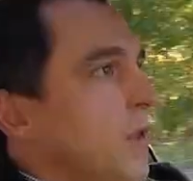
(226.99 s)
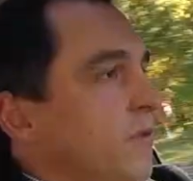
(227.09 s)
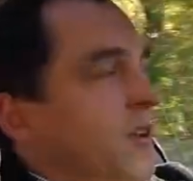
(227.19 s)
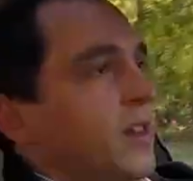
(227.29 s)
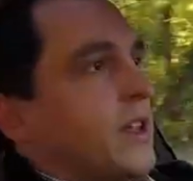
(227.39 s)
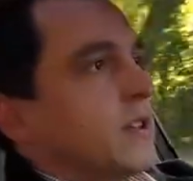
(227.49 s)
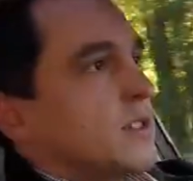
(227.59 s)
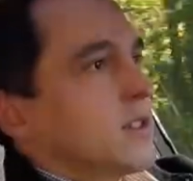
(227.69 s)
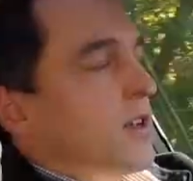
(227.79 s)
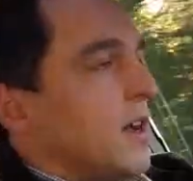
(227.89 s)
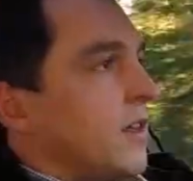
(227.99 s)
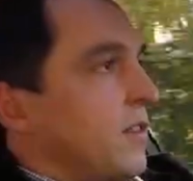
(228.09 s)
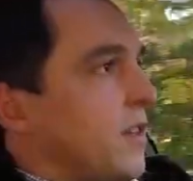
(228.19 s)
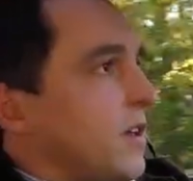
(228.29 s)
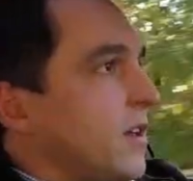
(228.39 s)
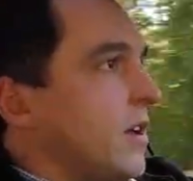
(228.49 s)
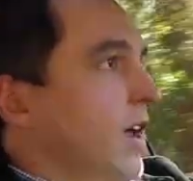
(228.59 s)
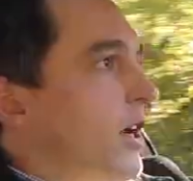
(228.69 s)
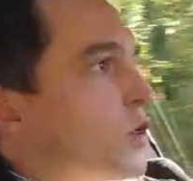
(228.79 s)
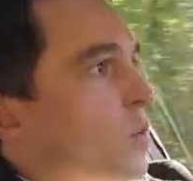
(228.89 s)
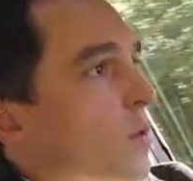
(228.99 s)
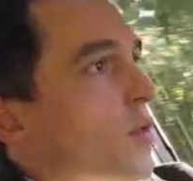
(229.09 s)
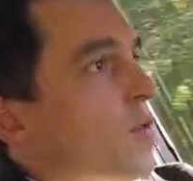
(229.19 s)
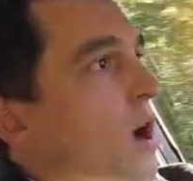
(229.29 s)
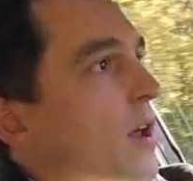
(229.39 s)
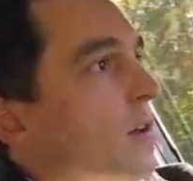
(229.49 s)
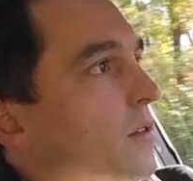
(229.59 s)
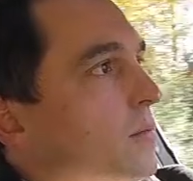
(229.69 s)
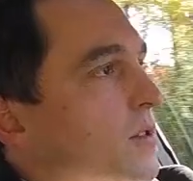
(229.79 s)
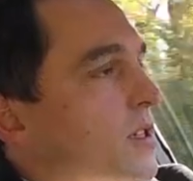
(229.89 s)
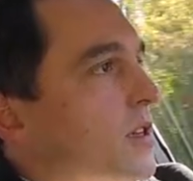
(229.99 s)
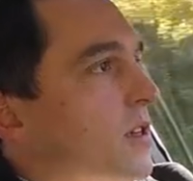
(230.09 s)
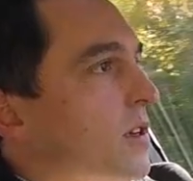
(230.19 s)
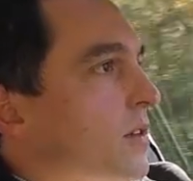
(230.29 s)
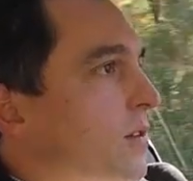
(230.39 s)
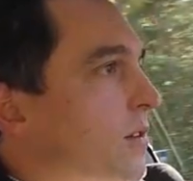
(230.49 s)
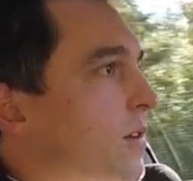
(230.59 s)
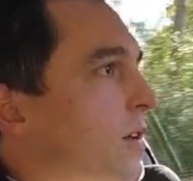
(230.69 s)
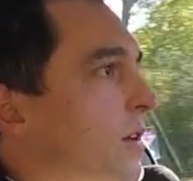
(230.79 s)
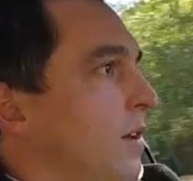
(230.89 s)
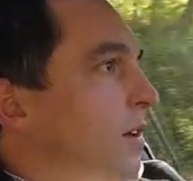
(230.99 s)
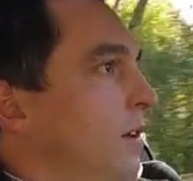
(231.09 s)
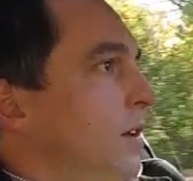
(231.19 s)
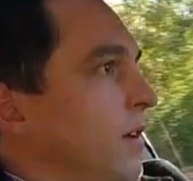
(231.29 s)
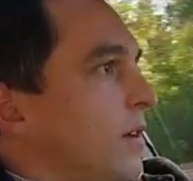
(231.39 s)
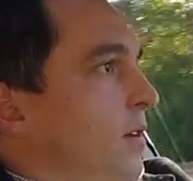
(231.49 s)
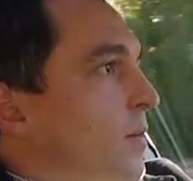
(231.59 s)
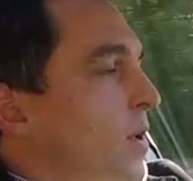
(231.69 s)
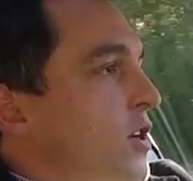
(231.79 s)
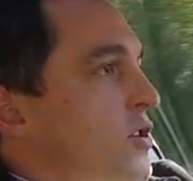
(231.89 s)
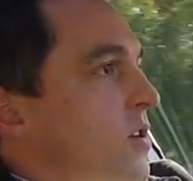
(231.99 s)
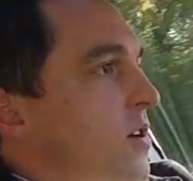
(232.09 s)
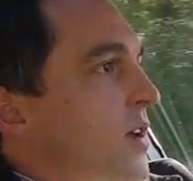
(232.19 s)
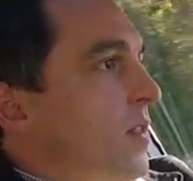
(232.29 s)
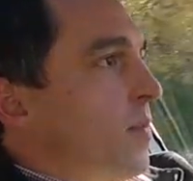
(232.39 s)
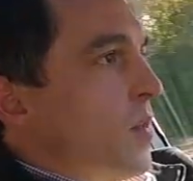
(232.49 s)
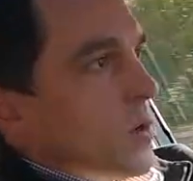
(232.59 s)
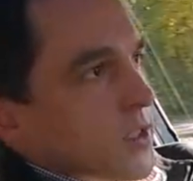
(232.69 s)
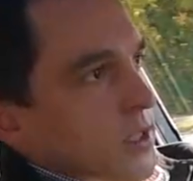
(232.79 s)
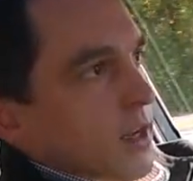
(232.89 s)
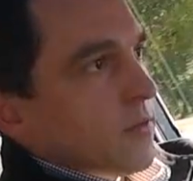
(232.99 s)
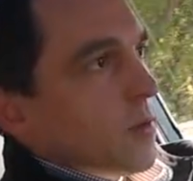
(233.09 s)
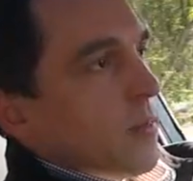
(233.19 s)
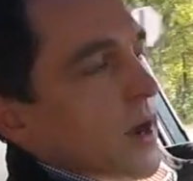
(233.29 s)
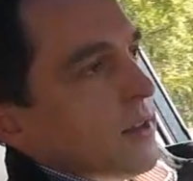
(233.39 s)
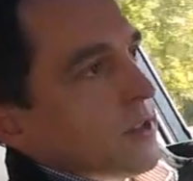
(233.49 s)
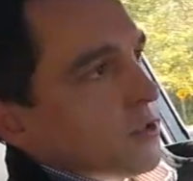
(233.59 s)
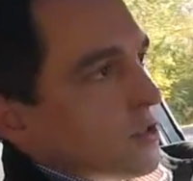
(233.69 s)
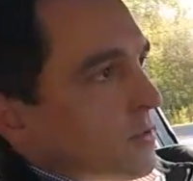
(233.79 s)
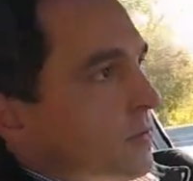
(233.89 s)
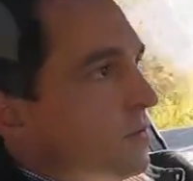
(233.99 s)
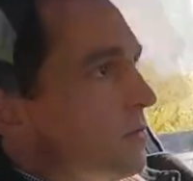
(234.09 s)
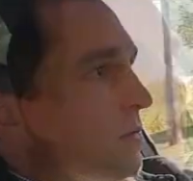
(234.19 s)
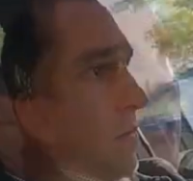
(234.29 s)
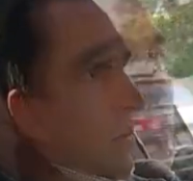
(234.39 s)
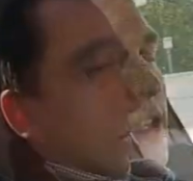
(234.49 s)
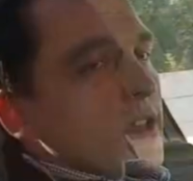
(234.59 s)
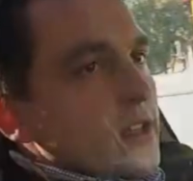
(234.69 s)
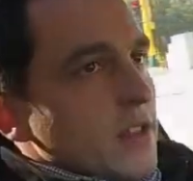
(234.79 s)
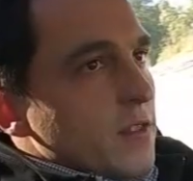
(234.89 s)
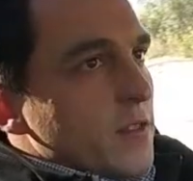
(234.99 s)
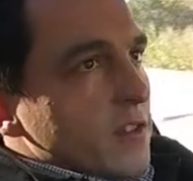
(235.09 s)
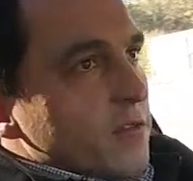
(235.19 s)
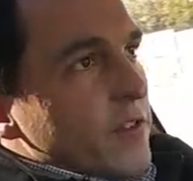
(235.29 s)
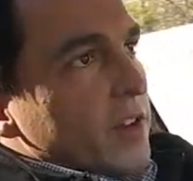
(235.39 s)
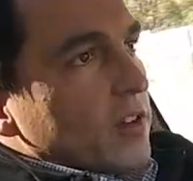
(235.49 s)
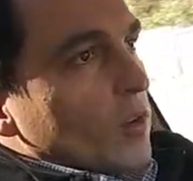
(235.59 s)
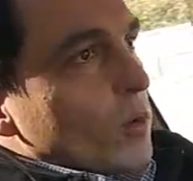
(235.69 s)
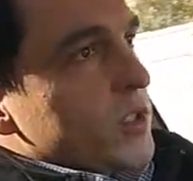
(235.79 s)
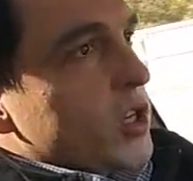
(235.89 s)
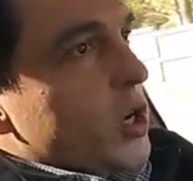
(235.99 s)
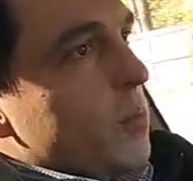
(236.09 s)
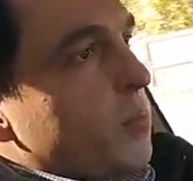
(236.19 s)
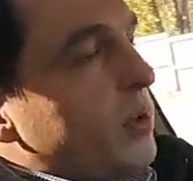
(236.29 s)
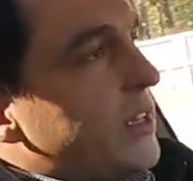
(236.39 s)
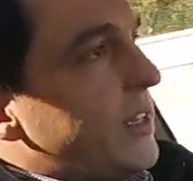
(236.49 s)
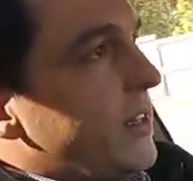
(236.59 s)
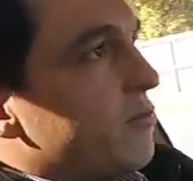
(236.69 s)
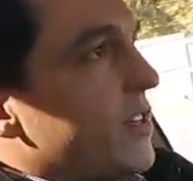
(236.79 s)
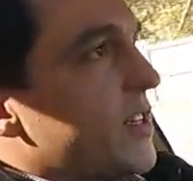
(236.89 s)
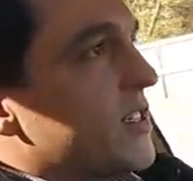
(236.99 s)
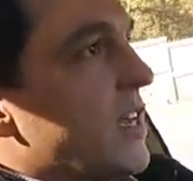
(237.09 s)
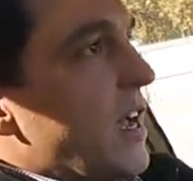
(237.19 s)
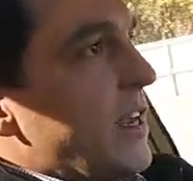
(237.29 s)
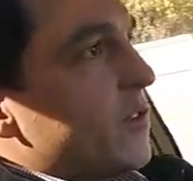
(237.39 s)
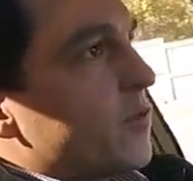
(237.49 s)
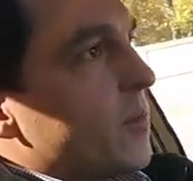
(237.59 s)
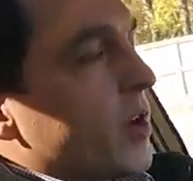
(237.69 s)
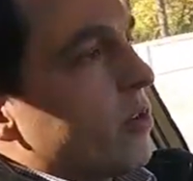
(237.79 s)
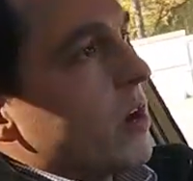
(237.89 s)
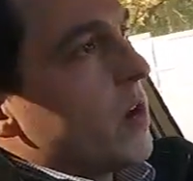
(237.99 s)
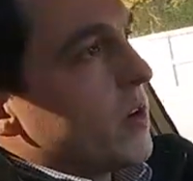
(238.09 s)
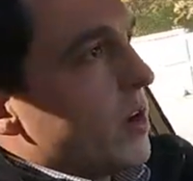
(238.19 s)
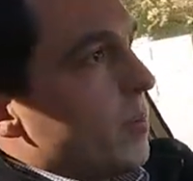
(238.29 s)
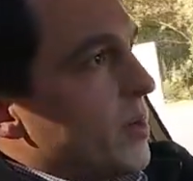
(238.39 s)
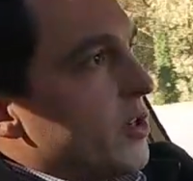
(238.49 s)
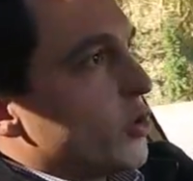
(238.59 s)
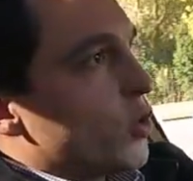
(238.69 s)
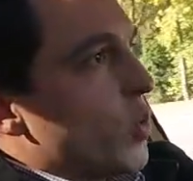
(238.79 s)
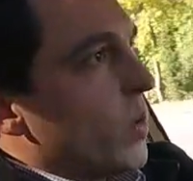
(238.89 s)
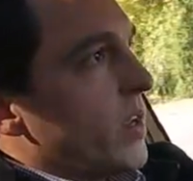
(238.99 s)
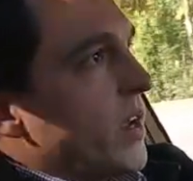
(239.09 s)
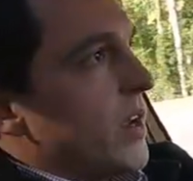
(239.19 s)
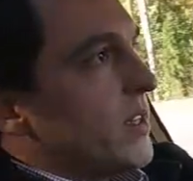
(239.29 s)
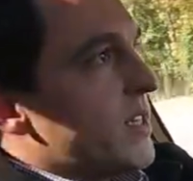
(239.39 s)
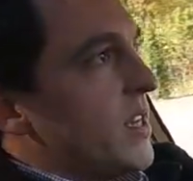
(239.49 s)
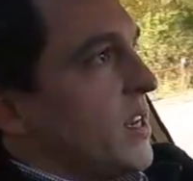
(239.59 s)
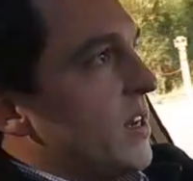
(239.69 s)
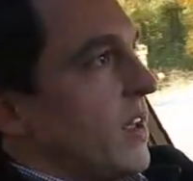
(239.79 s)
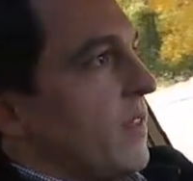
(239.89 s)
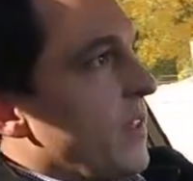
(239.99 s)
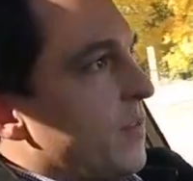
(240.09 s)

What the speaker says: feelings on the actual throttle. It's going to make sure you're getting the most out of your mileage. This vehicle was completely redesigned from the ground up in 2018, and they